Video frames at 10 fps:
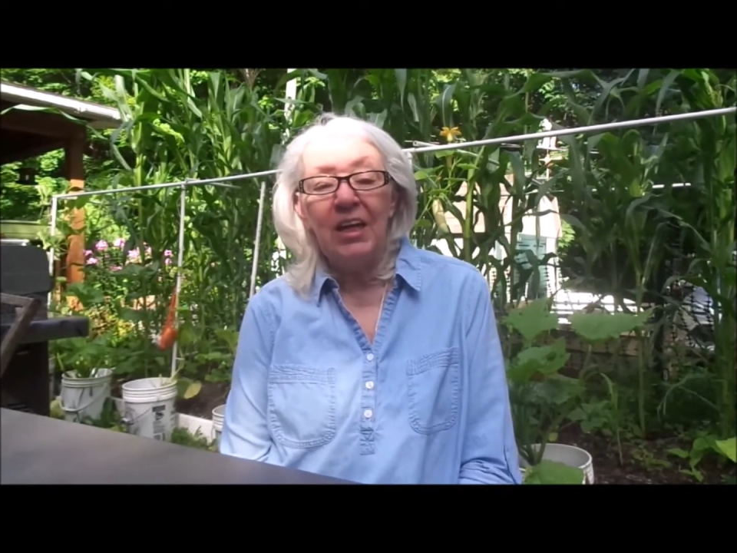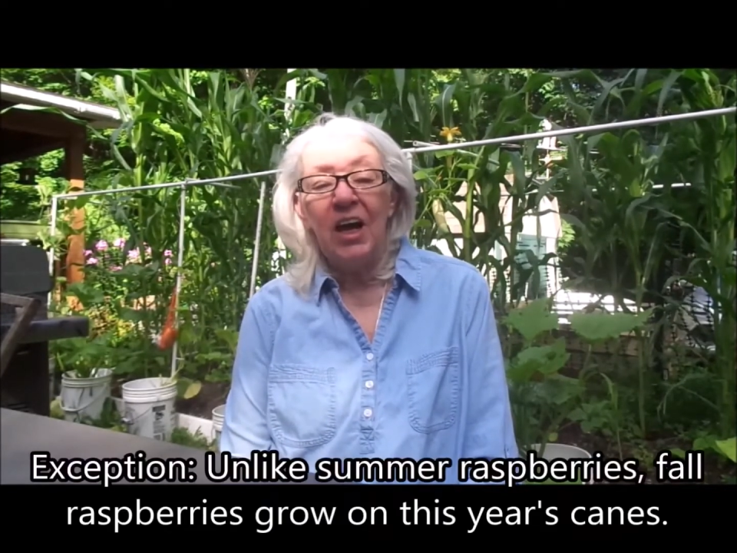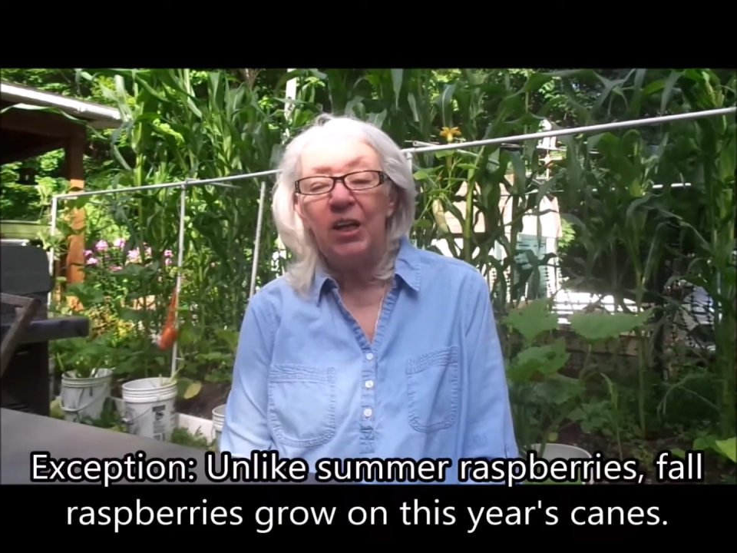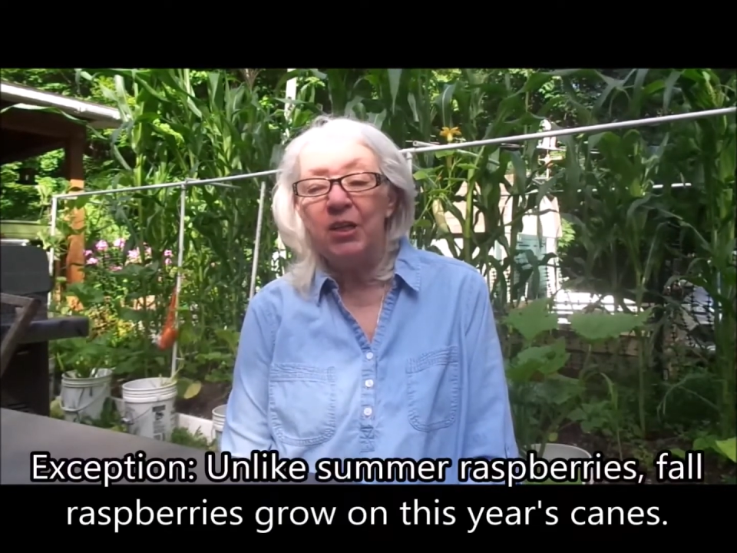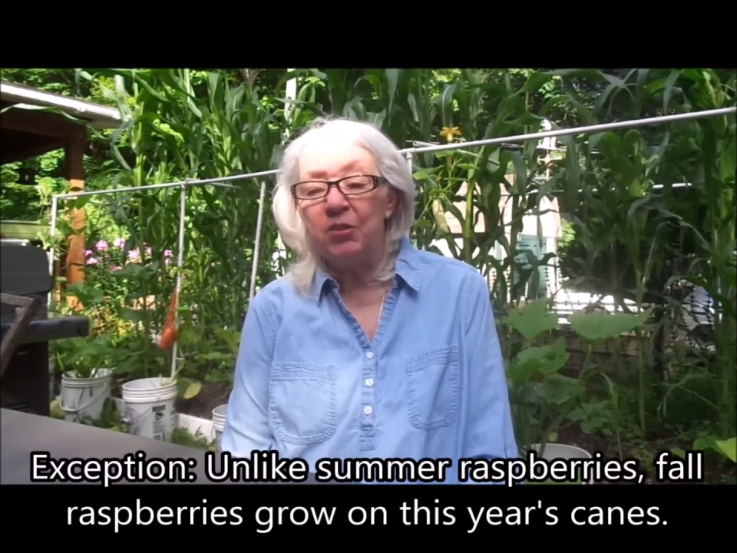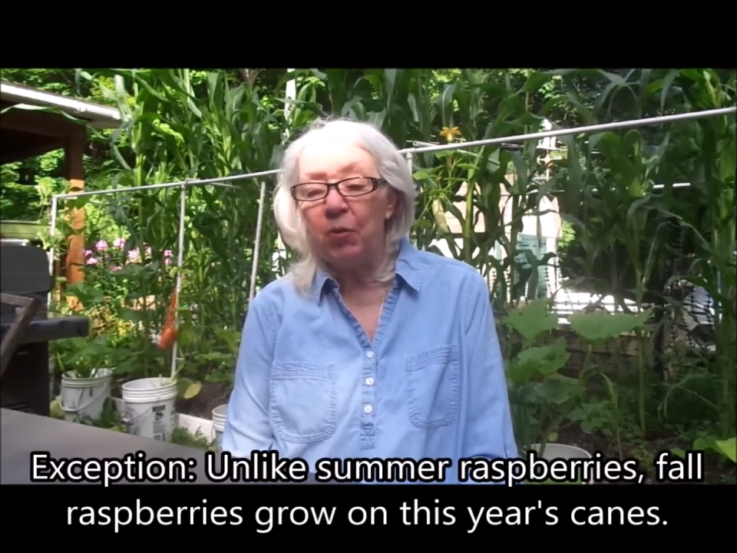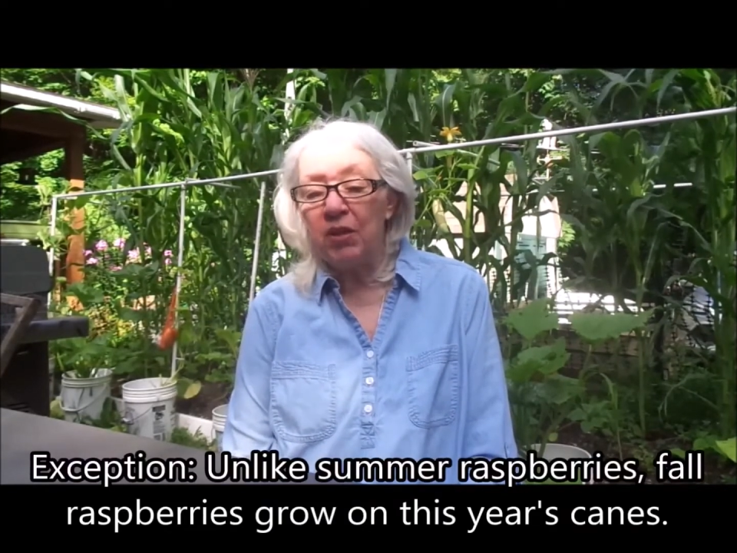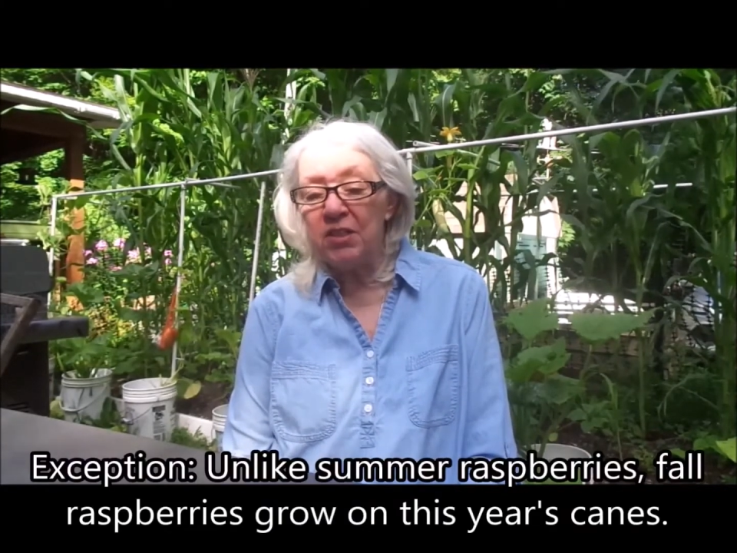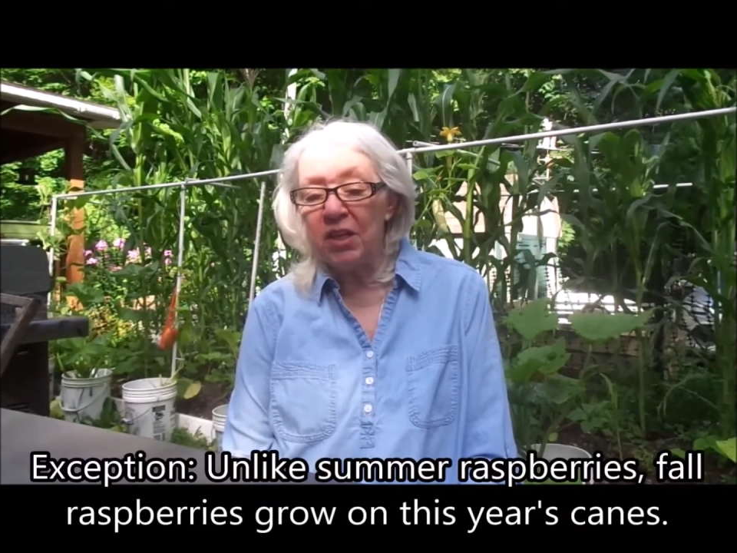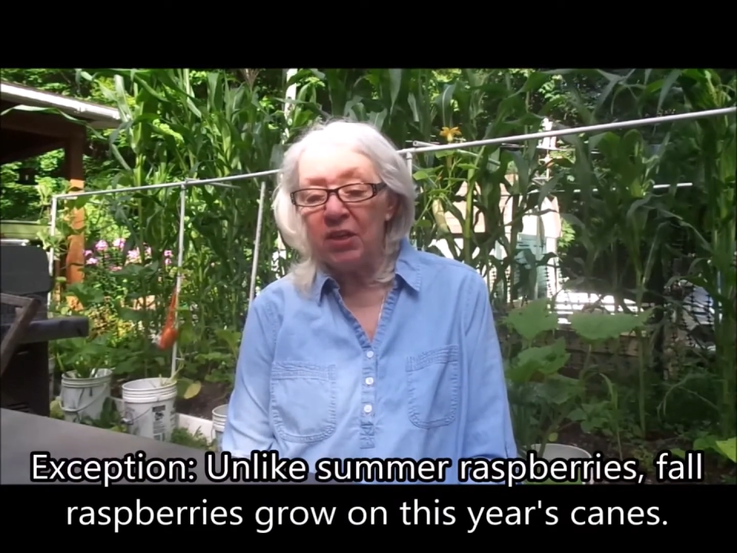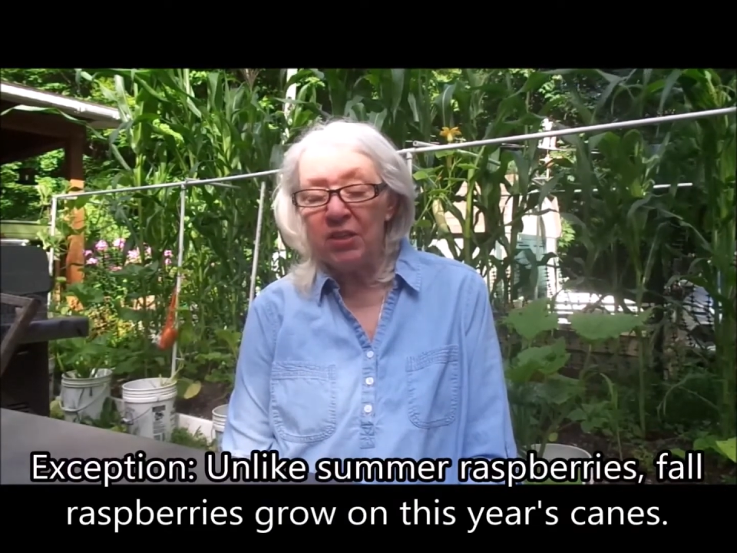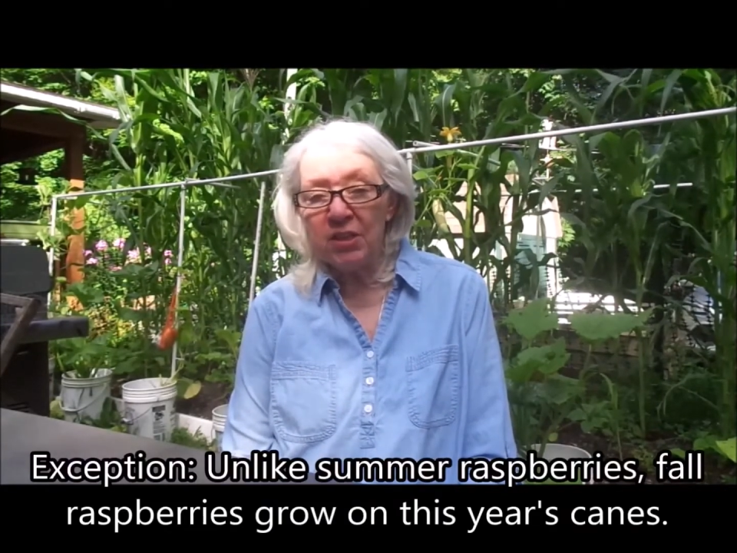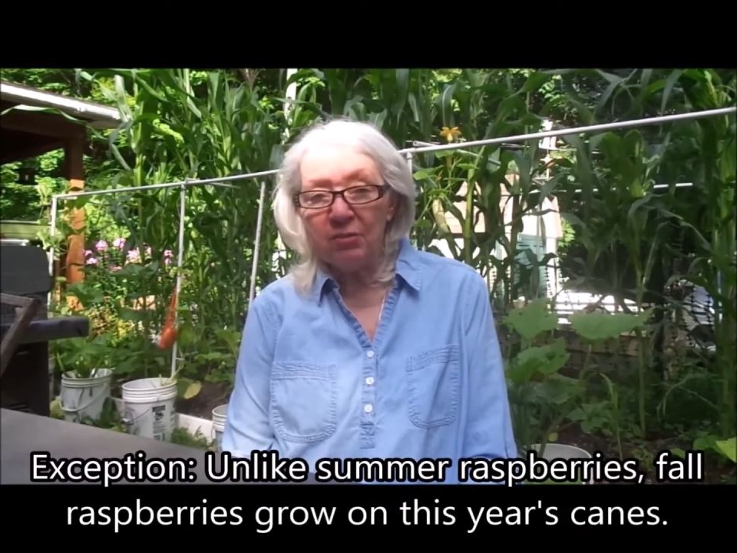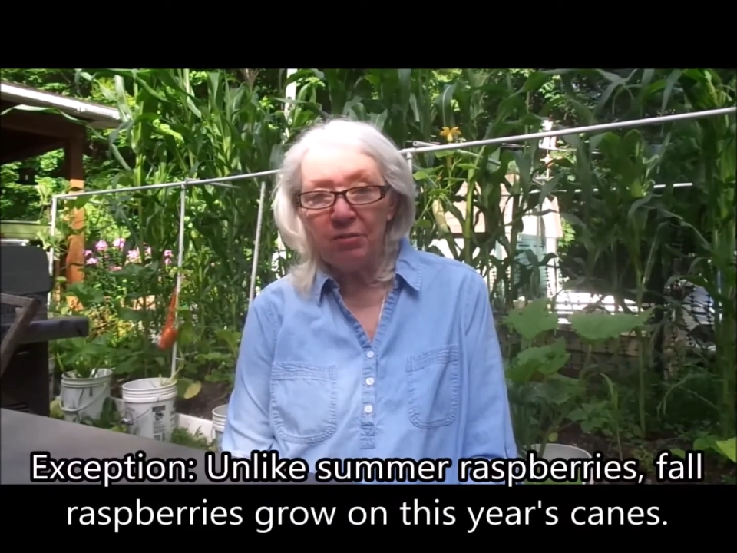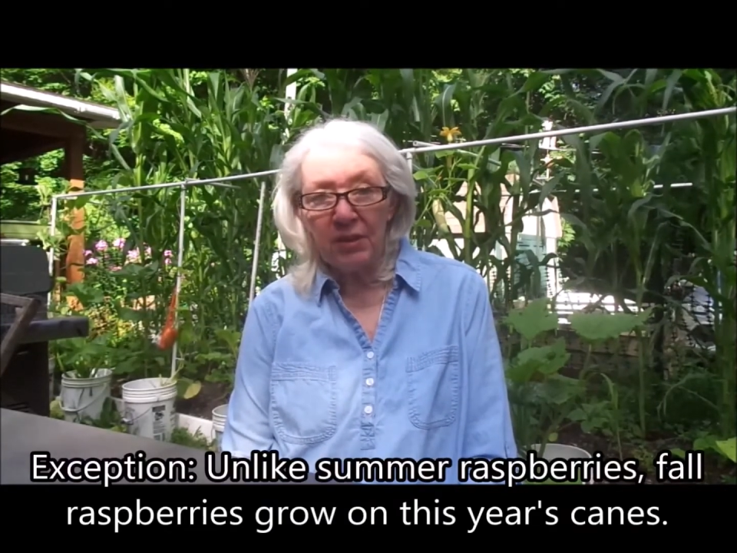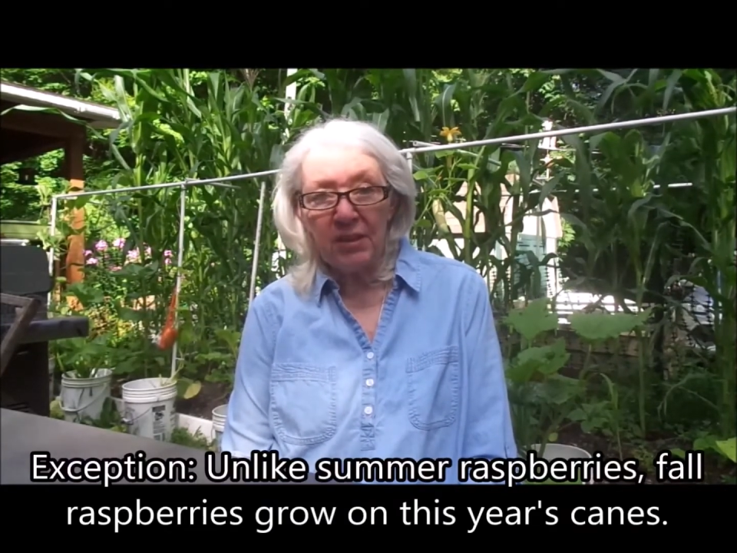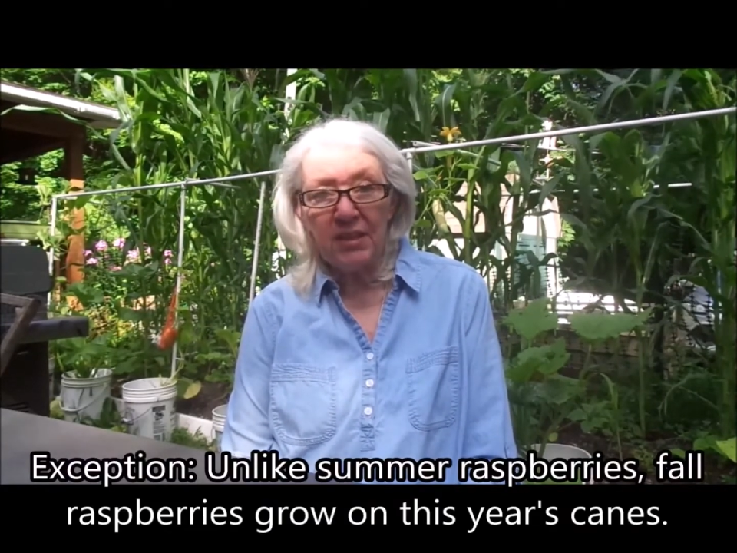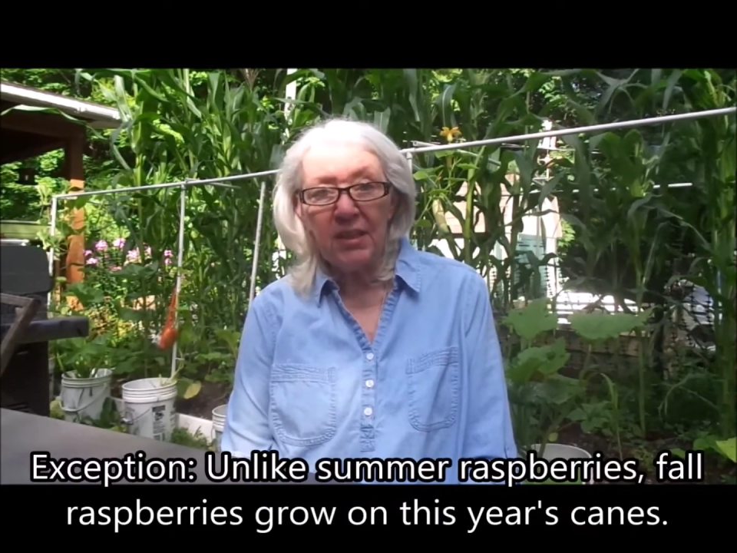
An easy way to tell the difference